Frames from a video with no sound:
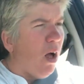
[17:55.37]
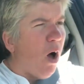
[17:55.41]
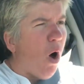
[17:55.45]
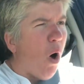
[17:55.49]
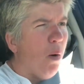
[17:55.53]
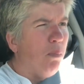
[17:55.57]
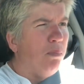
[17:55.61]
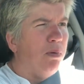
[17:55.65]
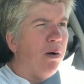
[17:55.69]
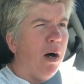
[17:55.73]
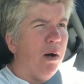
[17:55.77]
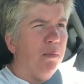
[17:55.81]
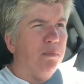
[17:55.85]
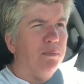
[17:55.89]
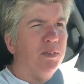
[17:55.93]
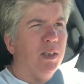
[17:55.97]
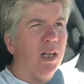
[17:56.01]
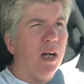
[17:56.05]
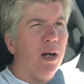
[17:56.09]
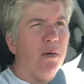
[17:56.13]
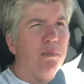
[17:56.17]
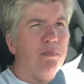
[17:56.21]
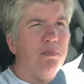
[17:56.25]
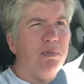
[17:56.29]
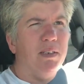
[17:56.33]
all pumped
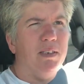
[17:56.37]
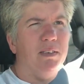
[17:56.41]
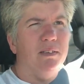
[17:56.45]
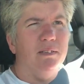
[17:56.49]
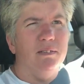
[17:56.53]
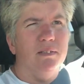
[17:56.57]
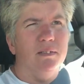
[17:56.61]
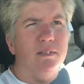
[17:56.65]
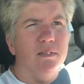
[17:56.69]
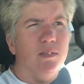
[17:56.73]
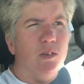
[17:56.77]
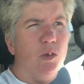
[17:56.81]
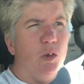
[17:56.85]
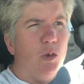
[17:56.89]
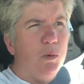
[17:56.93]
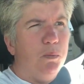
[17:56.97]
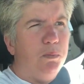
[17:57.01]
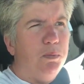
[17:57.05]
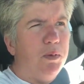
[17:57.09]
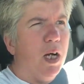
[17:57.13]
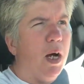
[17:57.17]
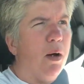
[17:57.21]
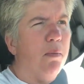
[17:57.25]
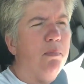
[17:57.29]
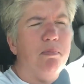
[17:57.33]
up and
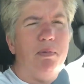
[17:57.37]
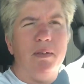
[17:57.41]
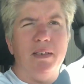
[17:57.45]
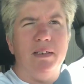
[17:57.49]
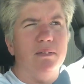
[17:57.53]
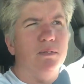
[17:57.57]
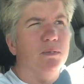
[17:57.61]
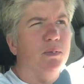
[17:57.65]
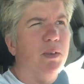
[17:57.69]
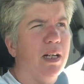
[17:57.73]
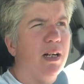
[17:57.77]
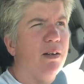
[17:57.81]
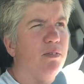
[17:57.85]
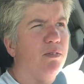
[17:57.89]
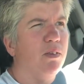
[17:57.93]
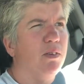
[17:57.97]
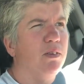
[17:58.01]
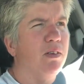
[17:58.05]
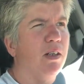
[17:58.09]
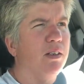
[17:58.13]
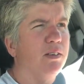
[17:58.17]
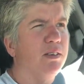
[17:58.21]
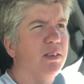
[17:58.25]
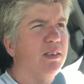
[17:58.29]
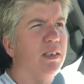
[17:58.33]
lubed up and
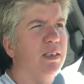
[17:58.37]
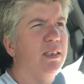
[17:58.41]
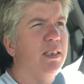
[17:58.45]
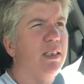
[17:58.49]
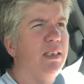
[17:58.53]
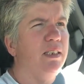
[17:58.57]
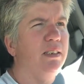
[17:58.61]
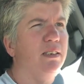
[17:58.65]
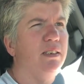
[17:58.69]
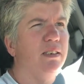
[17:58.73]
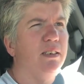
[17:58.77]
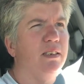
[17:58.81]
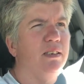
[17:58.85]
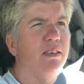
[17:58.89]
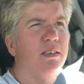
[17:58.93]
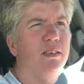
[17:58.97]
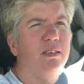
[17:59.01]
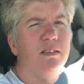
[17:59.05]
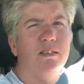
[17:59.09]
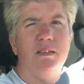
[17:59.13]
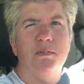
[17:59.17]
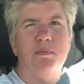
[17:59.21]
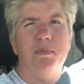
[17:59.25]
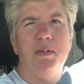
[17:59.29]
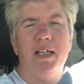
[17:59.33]
whatever else it needs
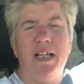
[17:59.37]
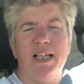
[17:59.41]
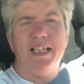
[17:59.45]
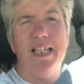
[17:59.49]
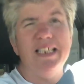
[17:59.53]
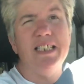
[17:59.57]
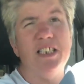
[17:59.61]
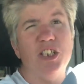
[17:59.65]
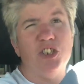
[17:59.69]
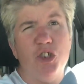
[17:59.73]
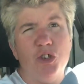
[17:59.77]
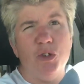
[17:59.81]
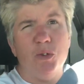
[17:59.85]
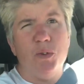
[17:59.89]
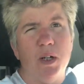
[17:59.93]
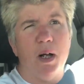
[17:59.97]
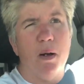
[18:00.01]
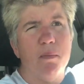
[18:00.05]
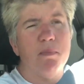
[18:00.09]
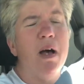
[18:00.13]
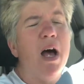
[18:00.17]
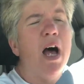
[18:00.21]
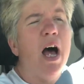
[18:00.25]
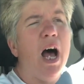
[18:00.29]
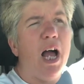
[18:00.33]
to be. It needs a tune
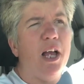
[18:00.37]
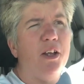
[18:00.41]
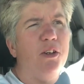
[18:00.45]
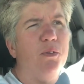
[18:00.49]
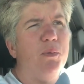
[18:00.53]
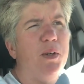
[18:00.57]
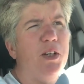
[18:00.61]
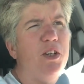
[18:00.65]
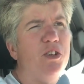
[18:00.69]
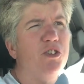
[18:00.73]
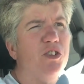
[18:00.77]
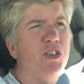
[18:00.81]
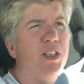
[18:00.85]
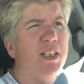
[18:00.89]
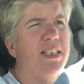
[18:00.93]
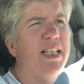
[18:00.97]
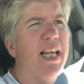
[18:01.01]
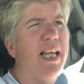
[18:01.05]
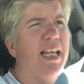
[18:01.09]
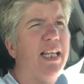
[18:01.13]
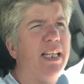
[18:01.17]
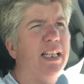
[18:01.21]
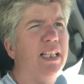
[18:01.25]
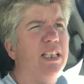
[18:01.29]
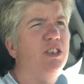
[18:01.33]
up. We usually
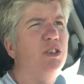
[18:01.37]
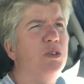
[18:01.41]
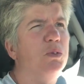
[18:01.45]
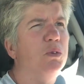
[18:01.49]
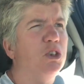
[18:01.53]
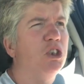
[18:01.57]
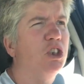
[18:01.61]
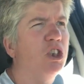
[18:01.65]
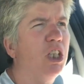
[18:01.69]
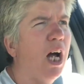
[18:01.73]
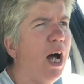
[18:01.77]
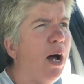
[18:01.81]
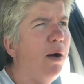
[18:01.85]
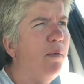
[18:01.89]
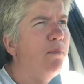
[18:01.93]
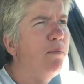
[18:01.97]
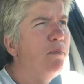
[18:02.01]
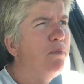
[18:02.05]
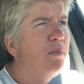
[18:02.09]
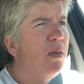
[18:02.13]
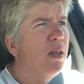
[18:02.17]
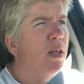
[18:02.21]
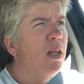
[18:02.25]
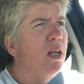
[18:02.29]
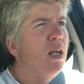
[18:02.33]
take it into a shop,
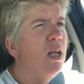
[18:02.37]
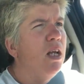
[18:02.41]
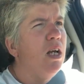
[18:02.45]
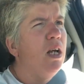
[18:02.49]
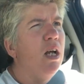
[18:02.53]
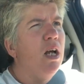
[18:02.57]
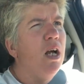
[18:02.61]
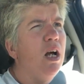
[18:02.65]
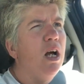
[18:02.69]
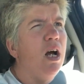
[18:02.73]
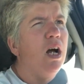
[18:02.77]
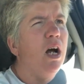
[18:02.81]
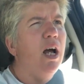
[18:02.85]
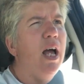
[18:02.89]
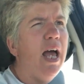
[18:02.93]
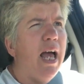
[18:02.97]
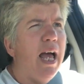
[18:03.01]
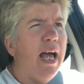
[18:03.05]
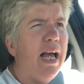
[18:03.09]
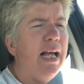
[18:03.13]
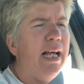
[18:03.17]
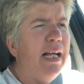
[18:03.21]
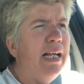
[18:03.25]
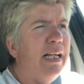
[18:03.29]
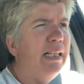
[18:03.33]

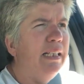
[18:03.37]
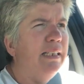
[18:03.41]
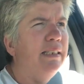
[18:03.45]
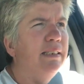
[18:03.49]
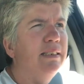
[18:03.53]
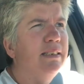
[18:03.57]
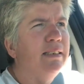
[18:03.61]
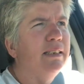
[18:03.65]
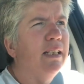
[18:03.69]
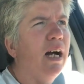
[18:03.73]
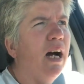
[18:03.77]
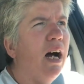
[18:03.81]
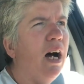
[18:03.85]
and